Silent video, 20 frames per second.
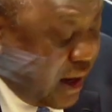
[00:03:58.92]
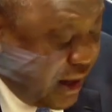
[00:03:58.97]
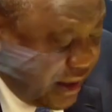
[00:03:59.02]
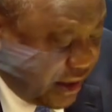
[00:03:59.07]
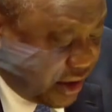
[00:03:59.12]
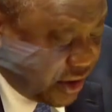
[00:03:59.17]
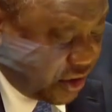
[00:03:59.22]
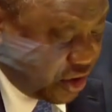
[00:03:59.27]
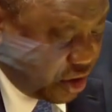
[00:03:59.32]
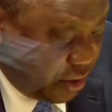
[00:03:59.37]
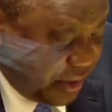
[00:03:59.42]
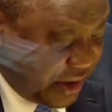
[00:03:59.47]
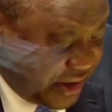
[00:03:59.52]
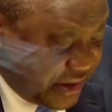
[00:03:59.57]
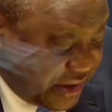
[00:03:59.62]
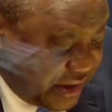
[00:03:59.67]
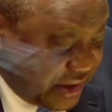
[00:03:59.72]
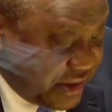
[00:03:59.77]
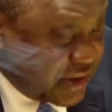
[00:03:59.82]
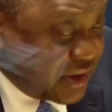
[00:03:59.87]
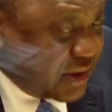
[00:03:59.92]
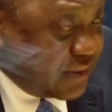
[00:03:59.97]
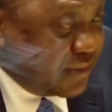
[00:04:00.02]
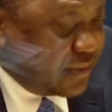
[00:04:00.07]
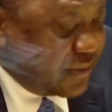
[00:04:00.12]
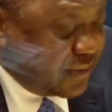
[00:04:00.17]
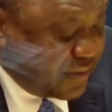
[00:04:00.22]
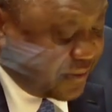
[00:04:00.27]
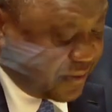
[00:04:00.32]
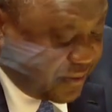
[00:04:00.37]
and economic
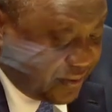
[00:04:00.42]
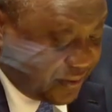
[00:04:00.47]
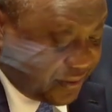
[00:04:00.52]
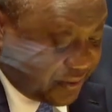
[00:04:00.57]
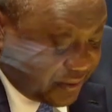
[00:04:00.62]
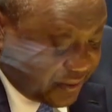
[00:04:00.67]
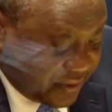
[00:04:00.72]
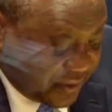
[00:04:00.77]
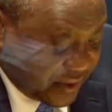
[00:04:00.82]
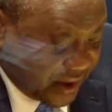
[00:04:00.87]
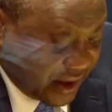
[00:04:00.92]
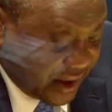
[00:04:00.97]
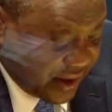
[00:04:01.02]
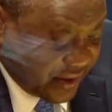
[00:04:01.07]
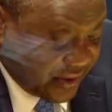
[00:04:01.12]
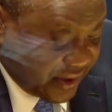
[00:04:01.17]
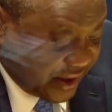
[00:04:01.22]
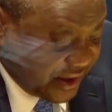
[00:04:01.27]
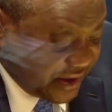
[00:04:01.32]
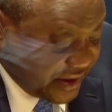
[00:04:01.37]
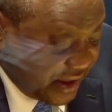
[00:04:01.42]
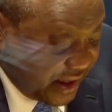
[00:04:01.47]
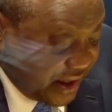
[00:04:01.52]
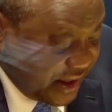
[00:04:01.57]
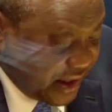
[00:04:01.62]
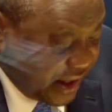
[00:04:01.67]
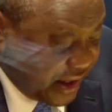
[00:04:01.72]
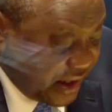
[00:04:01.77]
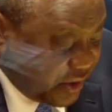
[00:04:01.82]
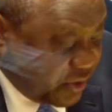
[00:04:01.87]
system that is
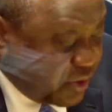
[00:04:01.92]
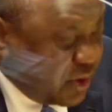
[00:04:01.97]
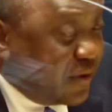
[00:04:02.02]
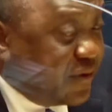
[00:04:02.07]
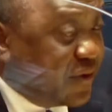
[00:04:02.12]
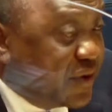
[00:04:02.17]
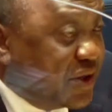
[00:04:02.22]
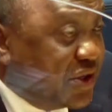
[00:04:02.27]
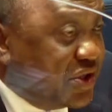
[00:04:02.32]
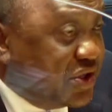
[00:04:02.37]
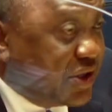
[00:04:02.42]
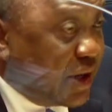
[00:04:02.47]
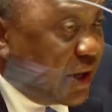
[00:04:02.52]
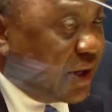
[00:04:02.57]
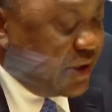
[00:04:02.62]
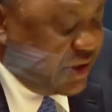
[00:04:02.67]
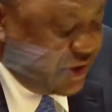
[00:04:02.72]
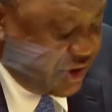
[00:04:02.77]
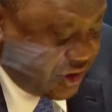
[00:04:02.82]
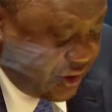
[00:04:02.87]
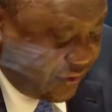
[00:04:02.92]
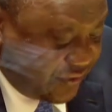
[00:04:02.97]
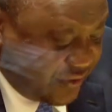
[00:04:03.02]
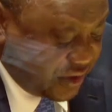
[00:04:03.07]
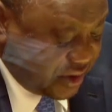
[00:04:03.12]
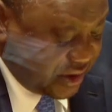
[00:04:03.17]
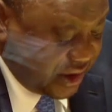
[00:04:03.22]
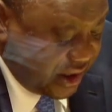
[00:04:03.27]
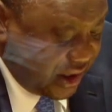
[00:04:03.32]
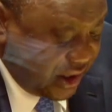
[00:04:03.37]
inadequate for the challenges
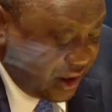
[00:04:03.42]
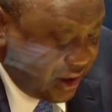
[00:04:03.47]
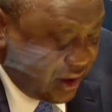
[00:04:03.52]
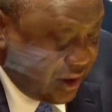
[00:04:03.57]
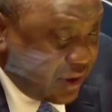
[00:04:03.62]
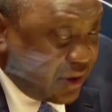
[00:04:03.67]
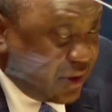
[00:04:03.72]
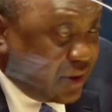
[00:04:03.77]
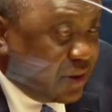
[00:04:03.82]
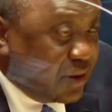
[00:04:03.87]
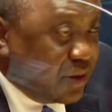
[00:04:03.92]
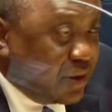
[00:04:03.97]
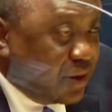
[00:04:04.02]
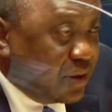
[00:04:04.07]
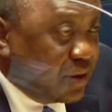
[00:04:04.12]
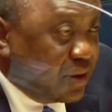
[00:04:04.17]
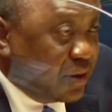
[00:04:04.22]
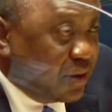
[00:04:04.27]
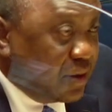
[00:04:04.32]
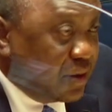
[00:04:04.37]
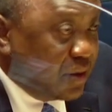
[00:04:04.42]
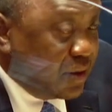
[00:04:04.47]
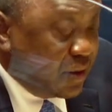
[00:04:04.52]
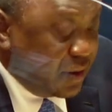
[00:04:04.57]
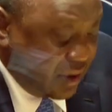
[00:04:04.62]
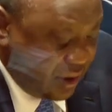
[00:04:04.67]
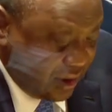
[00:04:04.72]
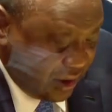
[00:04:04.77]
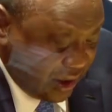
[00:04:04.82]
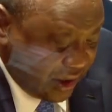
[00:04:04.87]
today
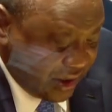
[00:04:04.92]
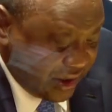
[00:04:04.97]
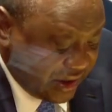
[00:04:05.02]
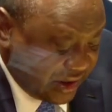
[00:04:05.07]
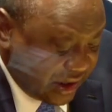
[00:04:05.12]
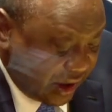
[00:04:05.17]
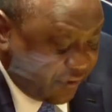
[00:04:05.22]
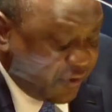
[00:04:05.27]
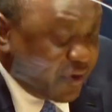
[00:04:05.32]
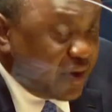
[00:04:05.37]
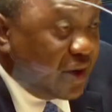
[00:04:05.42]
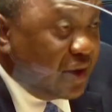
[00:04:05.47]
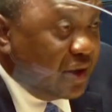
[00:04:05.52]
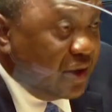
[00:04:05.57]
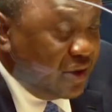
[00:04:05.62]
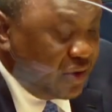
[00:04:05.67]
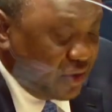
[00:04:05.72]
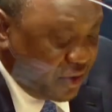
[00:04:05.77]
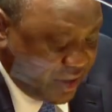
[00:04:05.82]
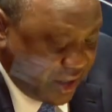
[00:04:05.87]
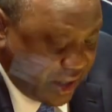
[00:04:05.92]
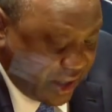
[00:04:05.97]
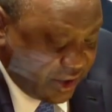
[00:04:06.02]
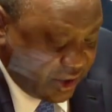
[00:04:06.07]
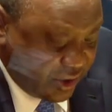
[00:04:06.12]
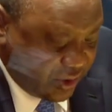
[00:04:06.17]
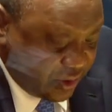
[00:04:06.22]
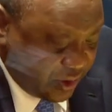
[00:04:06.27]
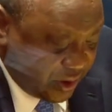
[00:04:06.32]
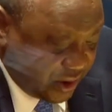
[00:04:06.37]
and definitely not
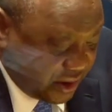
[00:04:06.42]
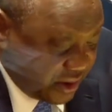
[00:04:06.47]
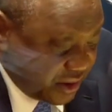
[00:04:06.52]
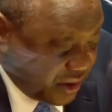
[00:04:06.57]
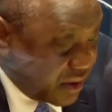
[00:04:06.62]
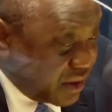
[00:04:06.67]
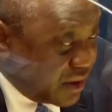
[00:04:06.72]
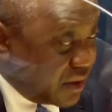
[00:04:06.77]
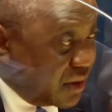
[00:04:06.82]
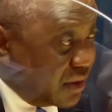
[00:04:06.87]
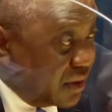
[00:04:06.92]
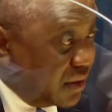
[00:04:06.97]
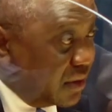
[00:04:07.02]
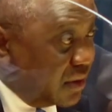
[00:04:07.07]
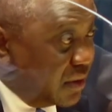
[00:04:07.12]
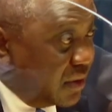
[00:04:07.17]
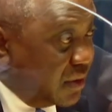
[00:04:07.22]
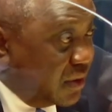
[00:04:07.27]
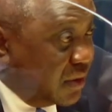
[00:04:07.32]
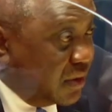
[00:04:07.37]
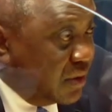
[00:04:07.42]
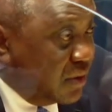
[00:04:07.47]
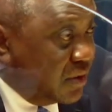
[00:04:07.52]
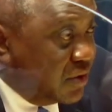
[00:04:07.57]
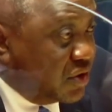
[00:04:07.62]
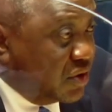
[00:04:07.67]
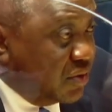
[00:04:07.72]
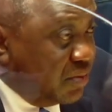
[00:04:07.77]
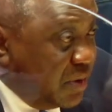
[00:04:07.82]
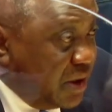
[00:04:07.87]
adequate
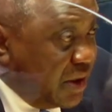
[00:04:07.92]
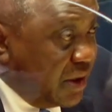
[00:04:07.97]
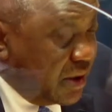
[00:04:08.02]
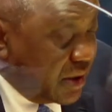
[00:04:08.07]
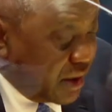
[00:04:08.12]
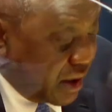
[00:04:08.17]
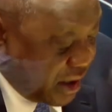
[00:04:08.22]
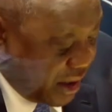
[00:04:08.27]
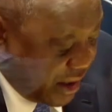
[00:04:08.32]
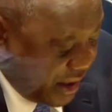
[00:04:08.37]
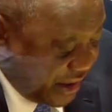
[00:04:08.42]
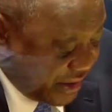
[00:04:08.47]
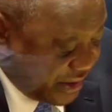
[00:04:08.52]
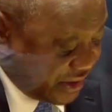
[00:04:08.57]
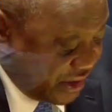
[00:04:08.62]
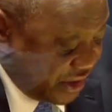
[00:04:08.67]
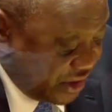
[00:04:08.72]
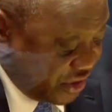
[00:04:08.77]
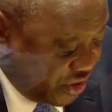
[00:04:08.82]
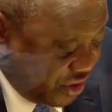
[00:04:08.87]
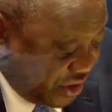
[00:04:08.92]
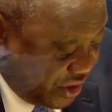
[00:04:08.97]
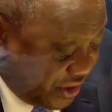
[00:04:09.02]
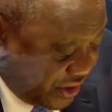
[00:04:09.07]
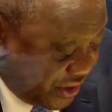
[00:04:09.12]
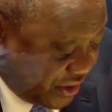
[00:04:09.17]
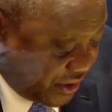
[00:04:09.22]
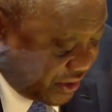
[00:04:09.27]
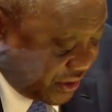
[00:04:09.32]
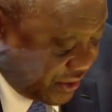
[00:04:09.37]
to meet our
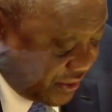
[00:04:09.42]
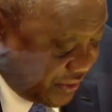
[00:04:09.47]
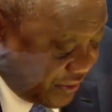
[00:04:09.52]
SDGs.